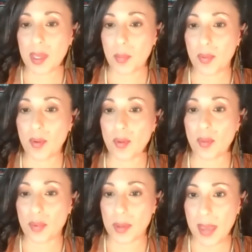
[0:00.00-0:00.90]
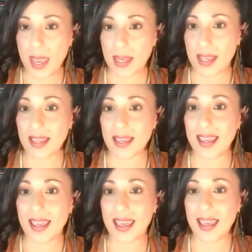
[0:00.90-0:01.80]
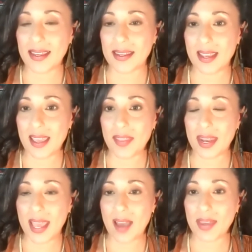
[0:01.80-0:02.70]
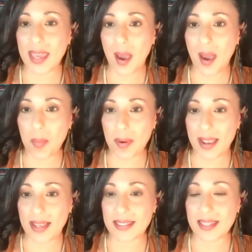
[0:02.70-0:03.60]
people remaining and then having outbreaks.